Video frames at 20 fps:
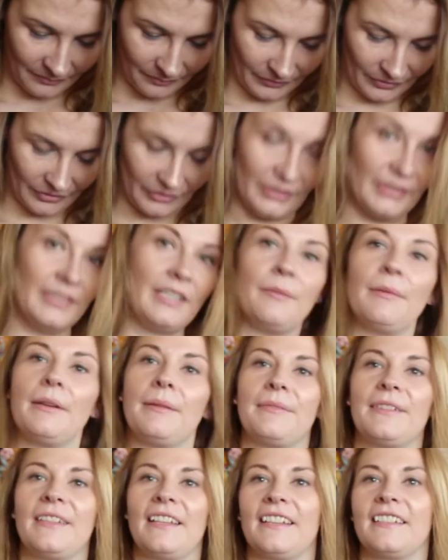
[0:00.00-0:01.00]
Because it's coming
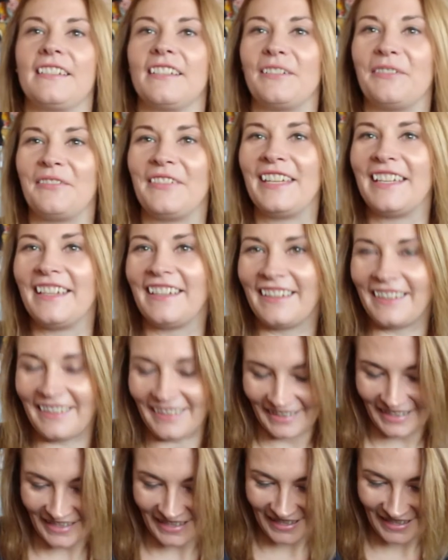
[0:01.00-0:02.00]
up to that time of year
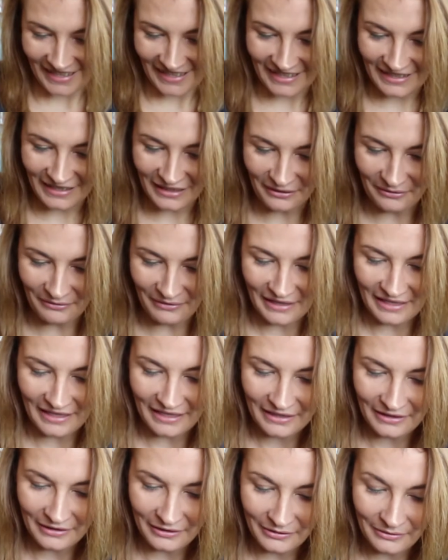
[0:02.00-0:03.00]
again
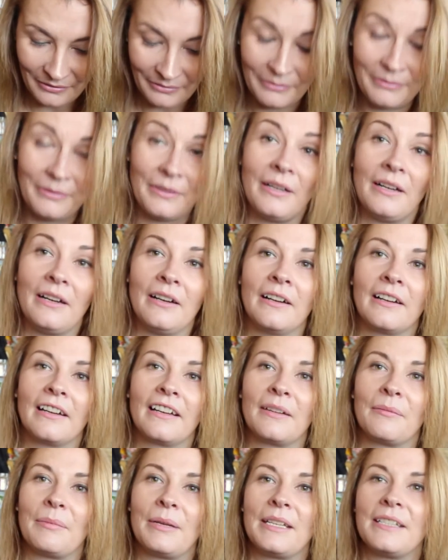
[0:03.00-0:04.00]
where you
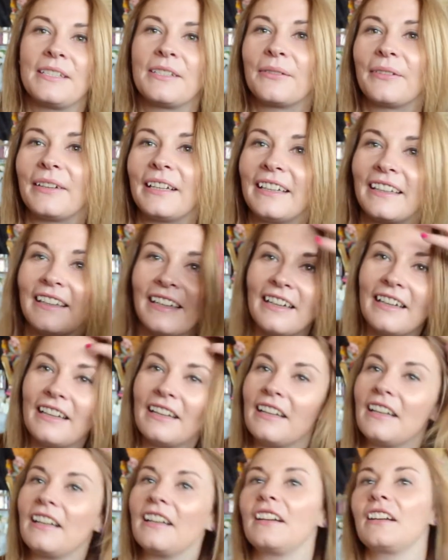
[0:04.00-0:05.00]
are going to be doing
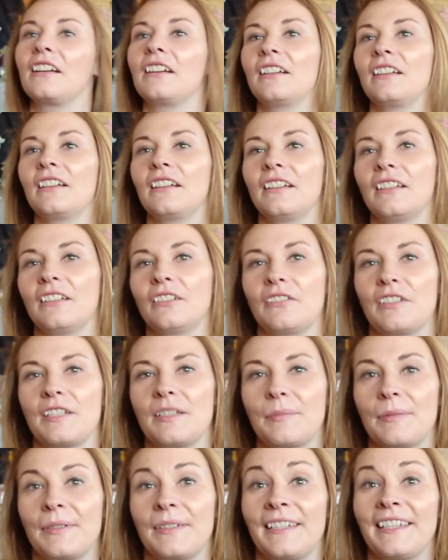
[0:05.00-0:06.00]

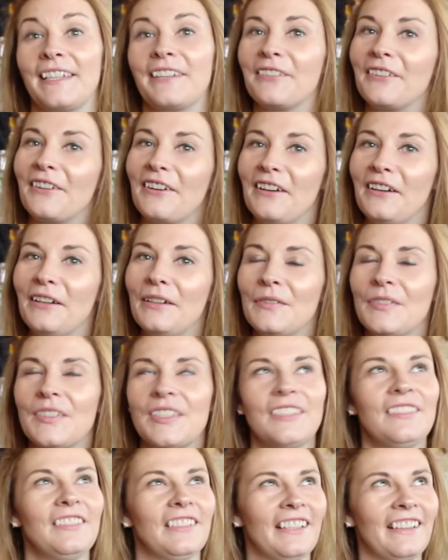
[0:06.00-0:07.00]
Christmassy crafts,
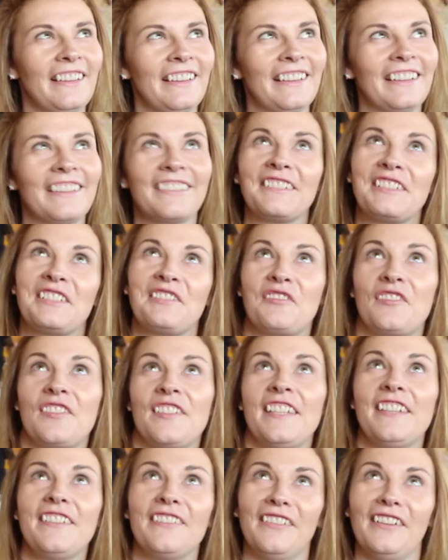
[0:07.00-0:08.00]
I like that,
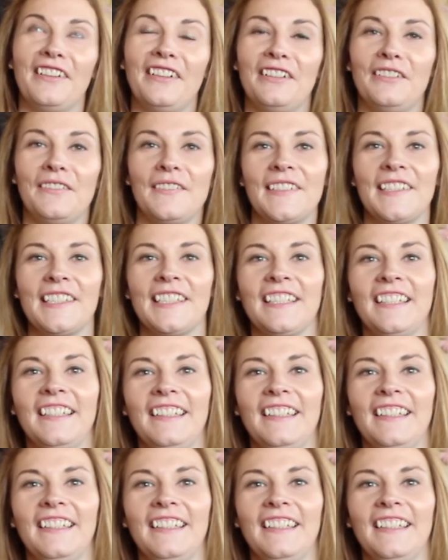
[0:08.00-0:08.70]
Christmassy crafts.